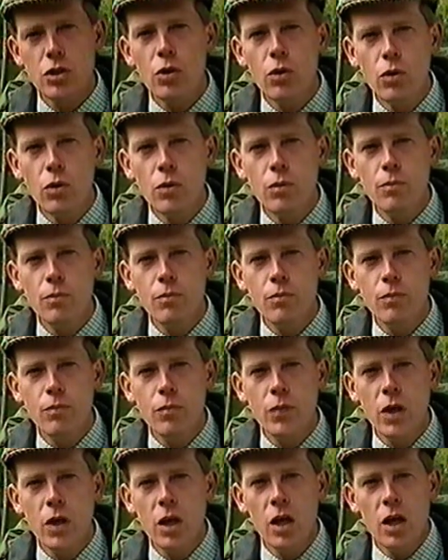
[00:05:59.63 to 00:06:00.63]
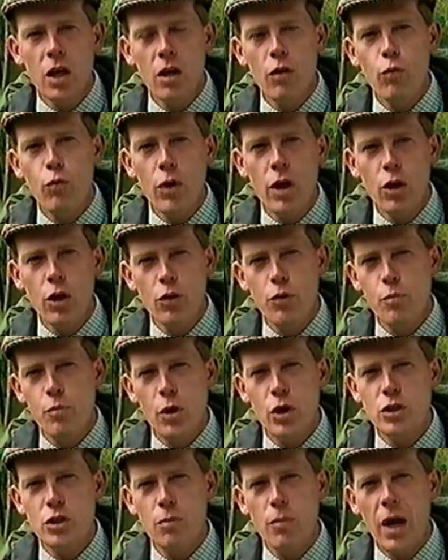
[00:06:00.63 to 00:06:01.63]
all. If we hold the
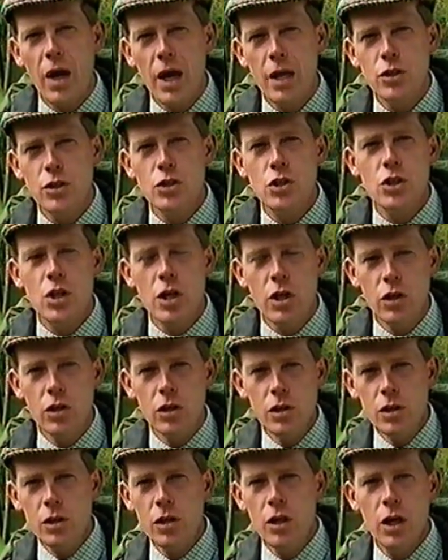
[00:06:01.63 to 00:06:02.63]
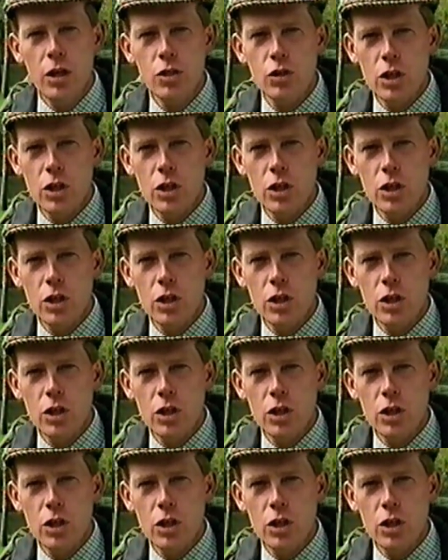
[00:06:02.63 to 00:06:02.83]
bottom hand still and